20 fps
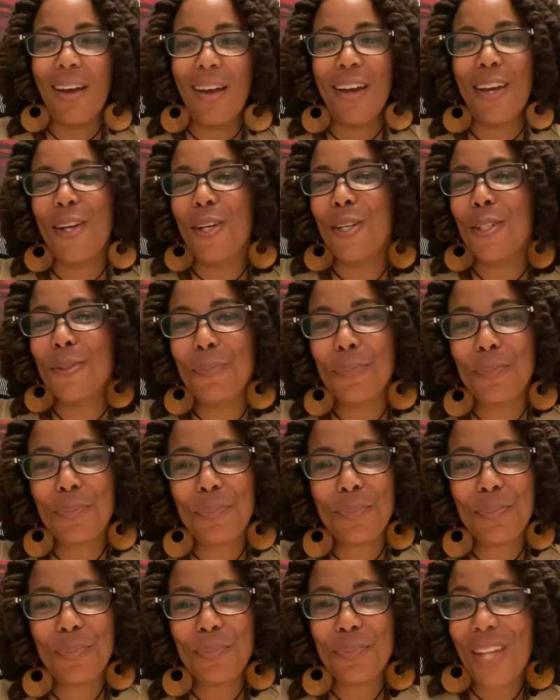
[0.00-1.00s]

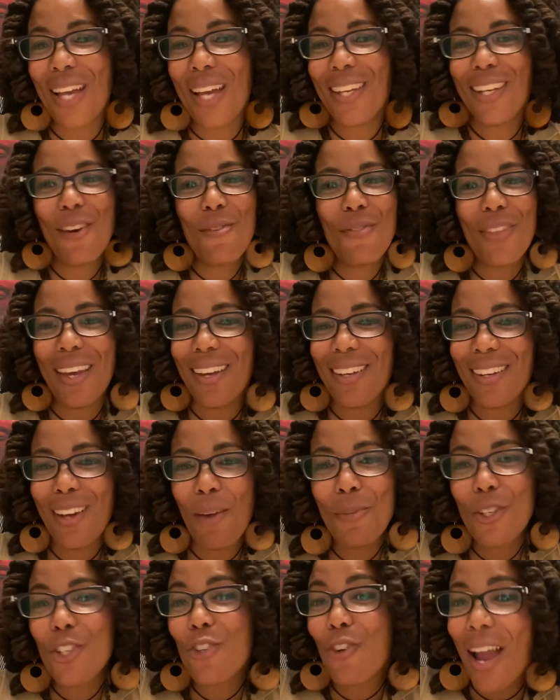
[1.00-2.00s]
I love that.
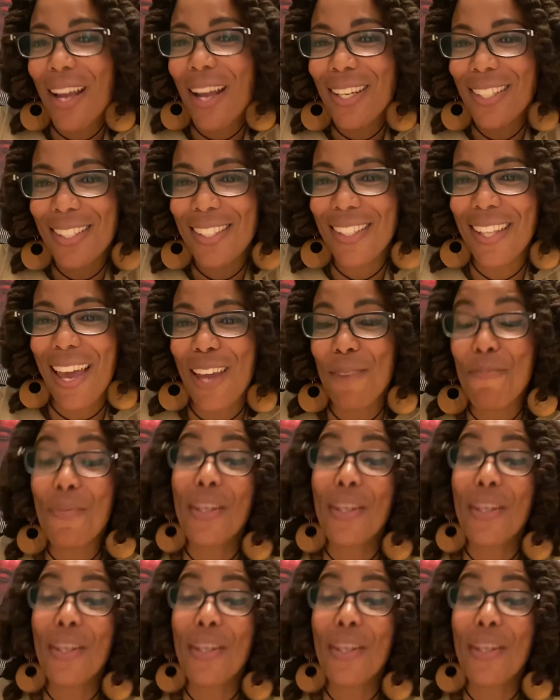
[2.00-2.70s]
I'm attracted to that.